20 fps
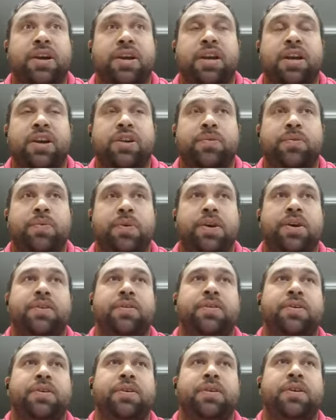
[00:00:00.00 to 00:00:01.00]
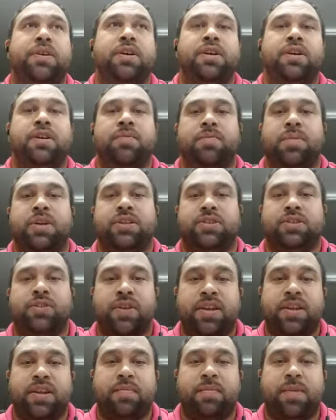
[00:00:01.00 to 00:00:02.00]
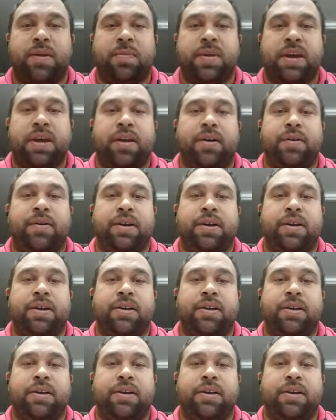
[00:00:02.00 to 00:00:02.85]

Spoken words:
and I could work on my strength and my power,